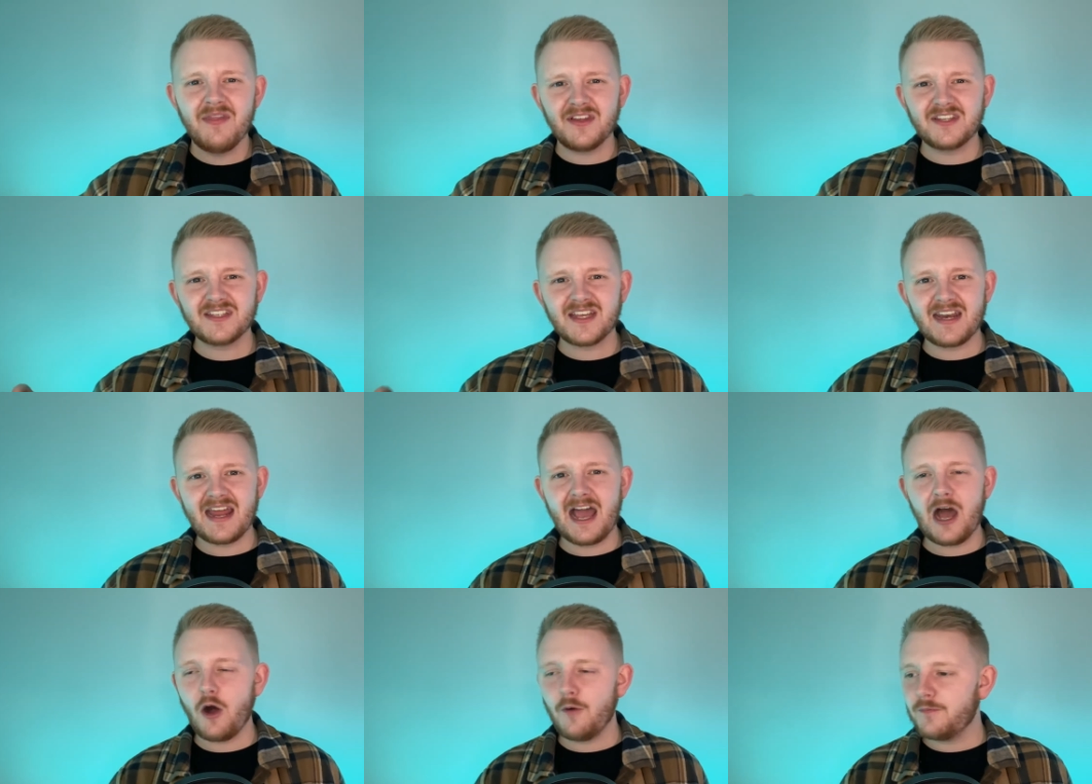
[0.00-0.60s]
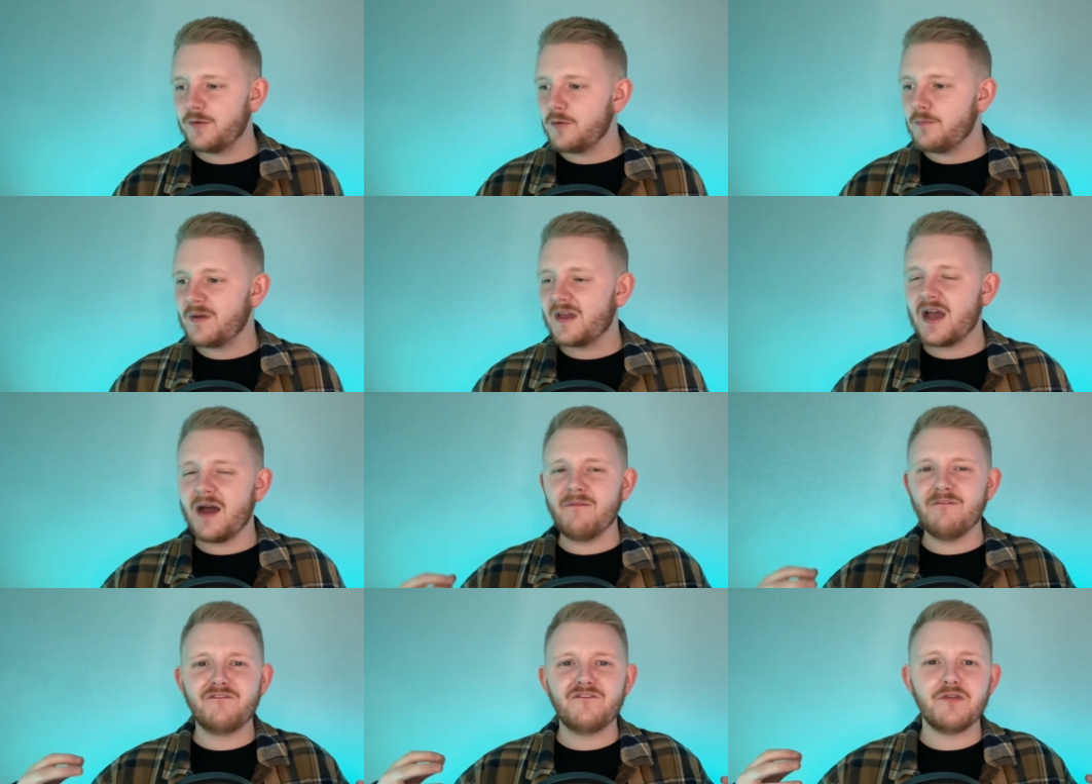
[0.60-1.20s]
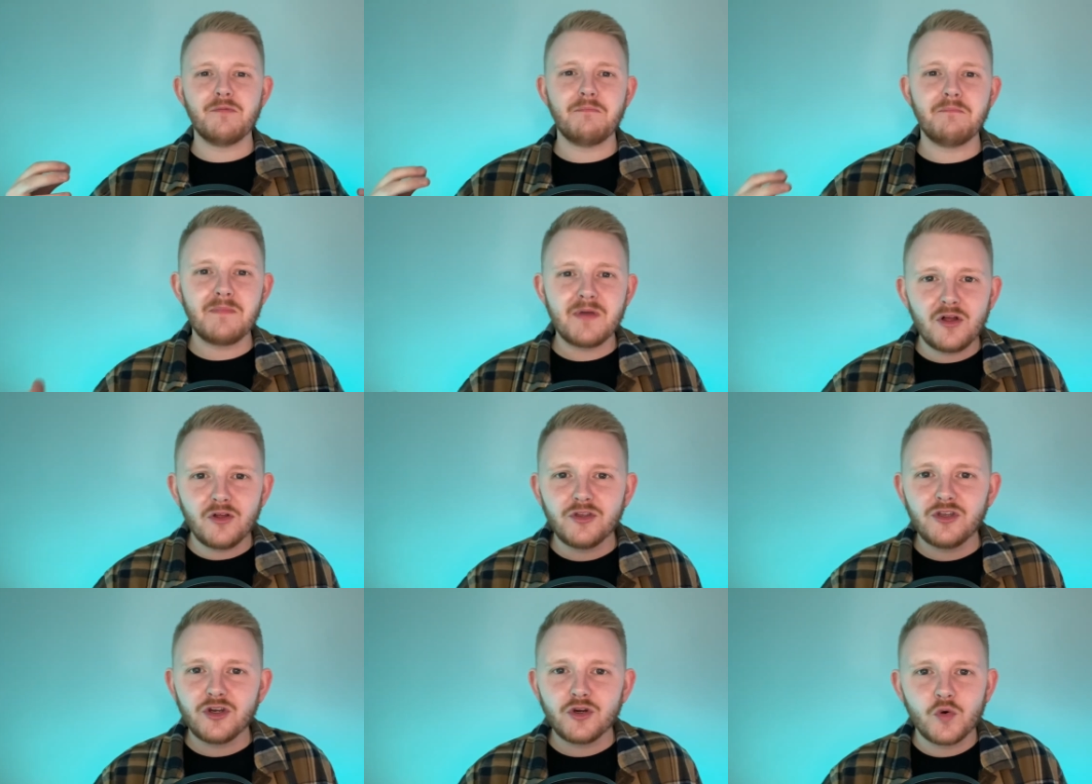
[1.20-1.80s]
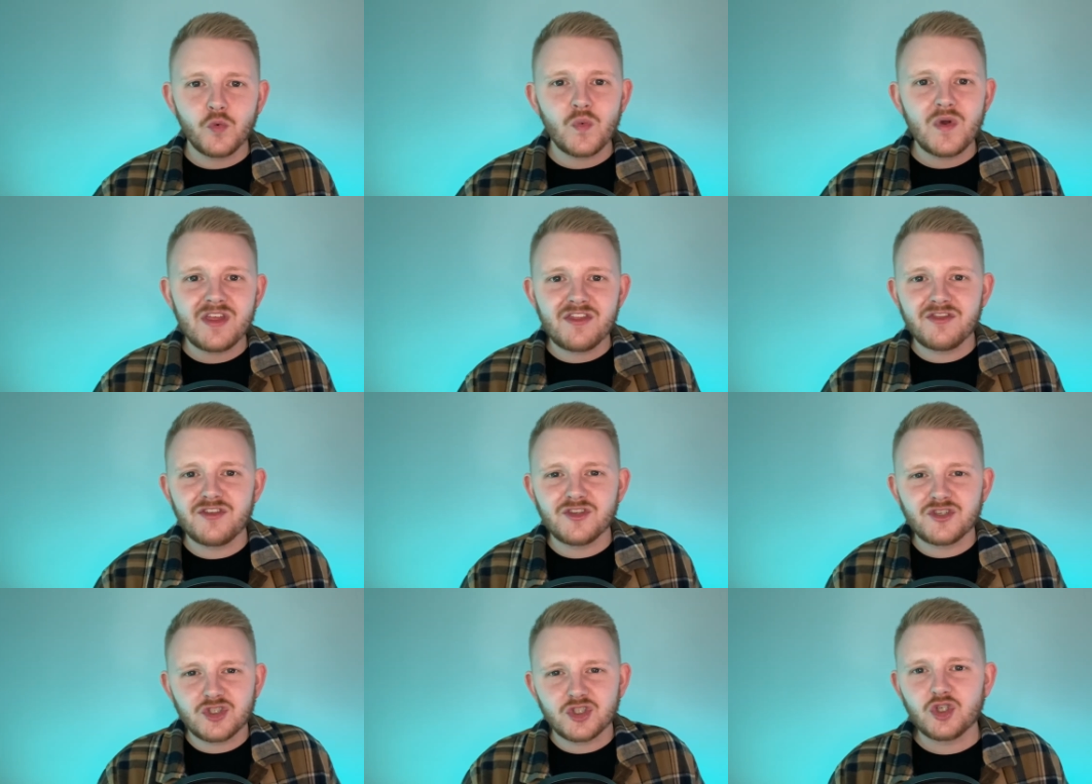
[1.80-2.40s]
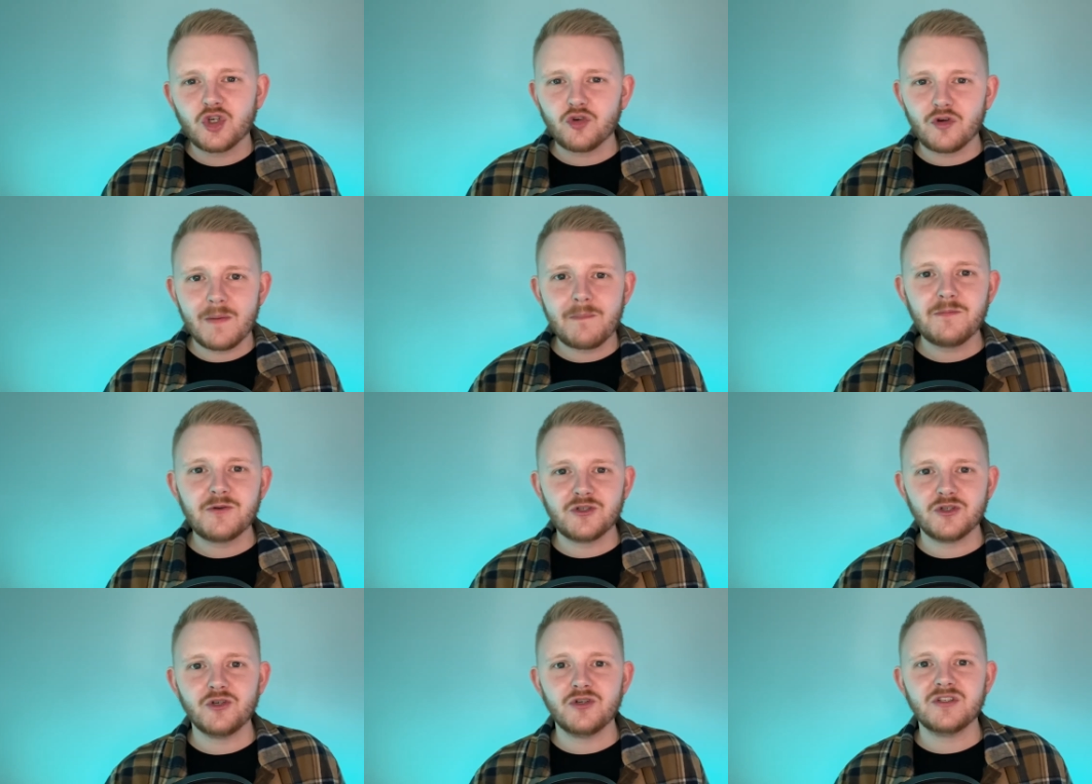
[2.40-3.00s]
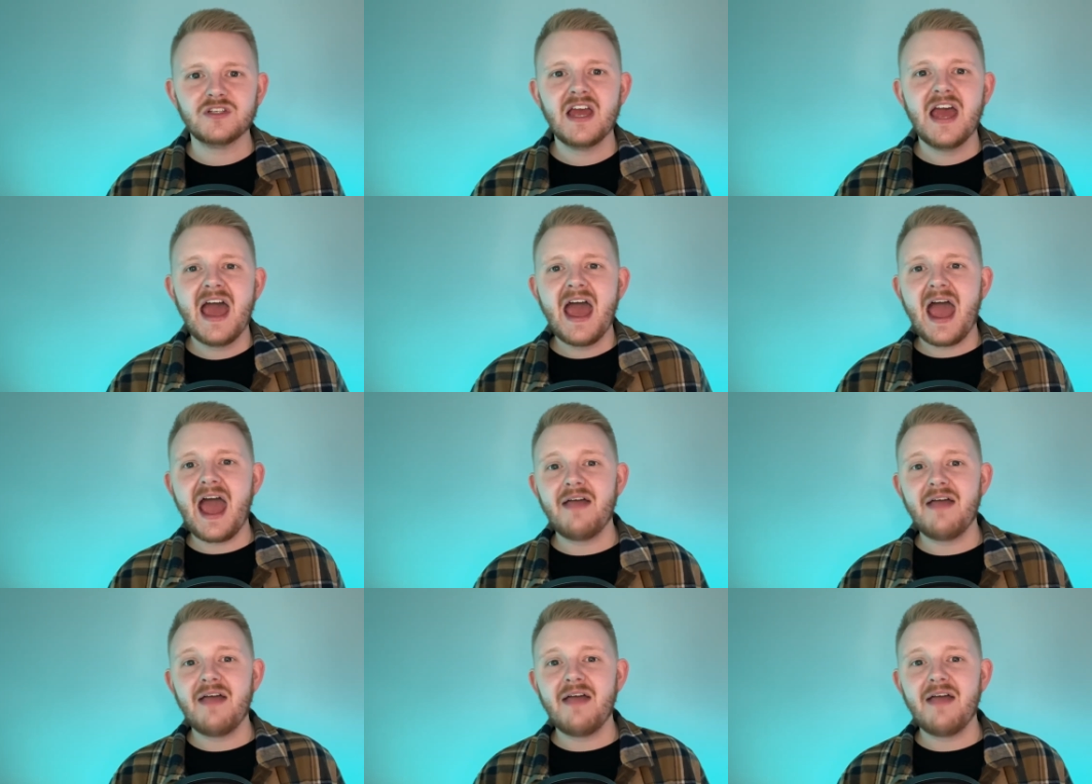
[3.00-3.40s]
that's going to help you become familiar with the scriptures,